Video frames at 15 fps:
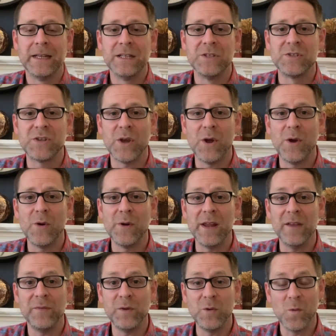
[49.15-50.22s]
So
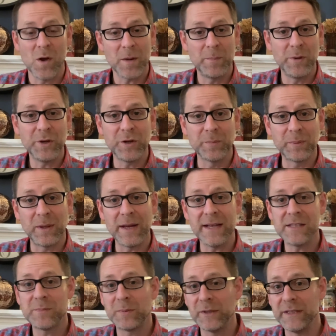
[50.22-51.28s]
if you want to book your
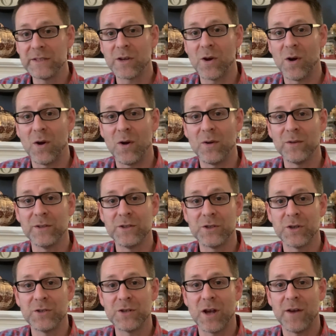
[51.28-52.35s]
place, please call the
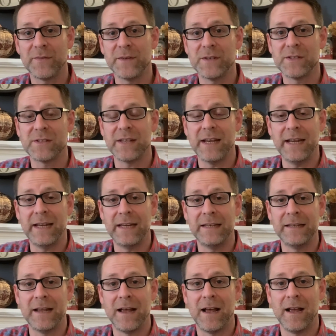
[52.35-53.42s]
church office and